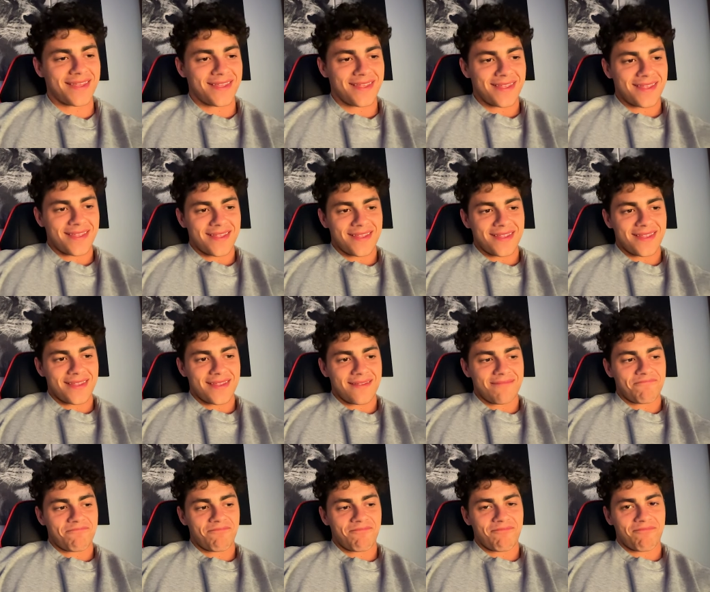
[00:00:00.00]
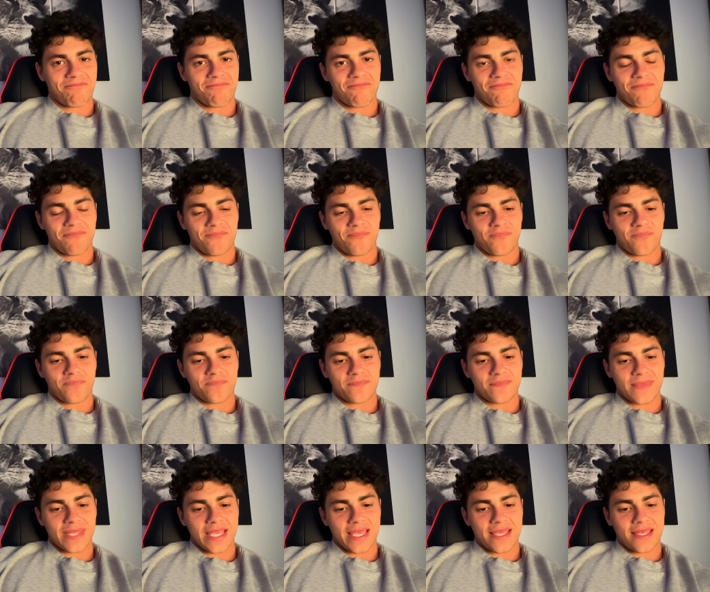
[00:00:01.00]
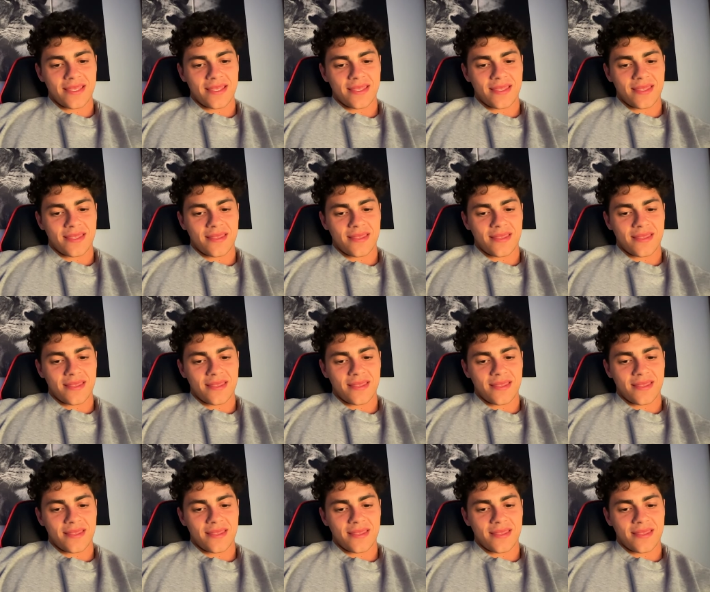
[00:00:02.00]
(no one is talking)